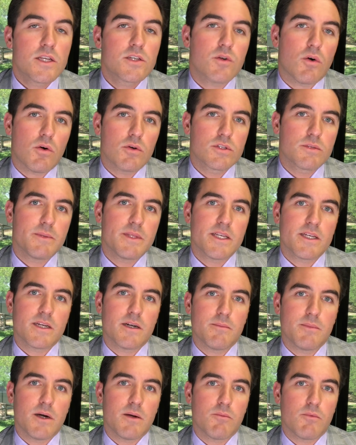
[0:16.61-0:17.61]
to ultimately
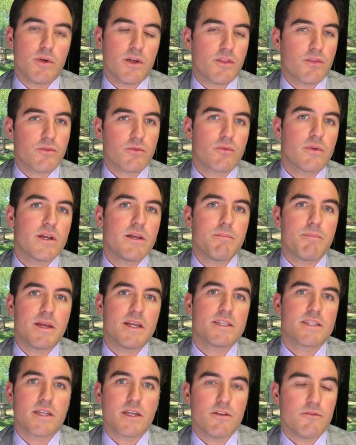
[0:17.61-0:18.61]
come up with three
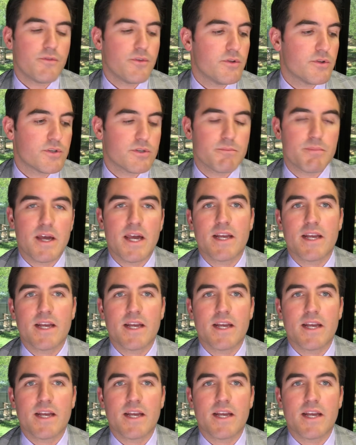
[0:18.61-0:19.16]
basic infusion